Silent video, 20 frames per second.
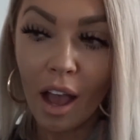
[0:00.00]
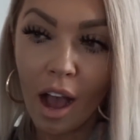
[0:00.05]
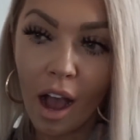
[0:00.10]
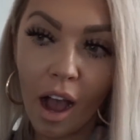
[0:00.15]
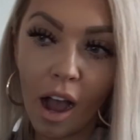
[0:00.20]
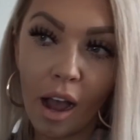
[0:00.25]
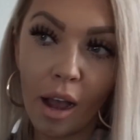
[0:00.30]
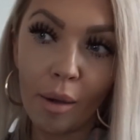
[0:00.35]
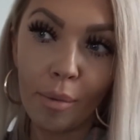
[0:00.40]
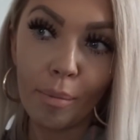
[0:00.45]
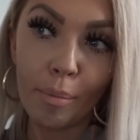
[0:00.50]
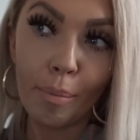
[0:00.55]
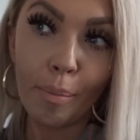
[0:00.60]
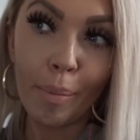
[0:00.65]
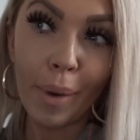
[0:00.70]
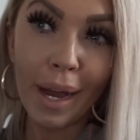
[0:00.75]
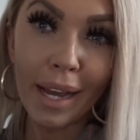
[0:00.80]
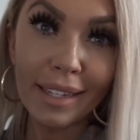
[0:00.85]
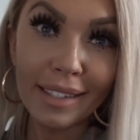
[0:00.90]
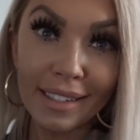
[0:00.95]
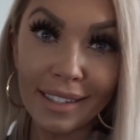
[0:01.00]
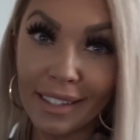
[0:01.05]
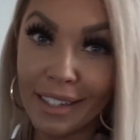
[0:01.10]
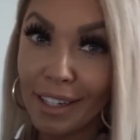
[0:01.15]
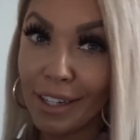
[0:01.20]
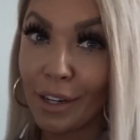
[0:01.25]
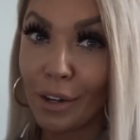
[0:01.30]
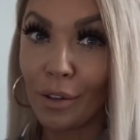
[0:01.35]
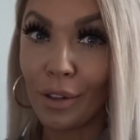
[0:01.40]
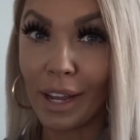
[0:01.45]
but
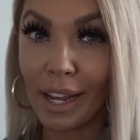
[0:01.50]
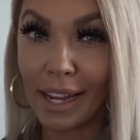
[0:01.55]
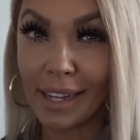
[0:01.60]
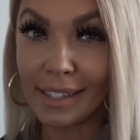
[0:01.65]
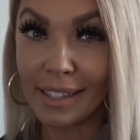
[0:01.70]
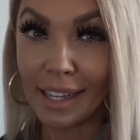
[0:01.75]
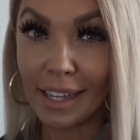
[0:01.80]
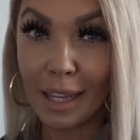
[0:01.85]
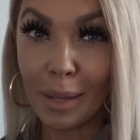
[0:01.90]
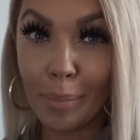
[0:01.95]
you know, like I said,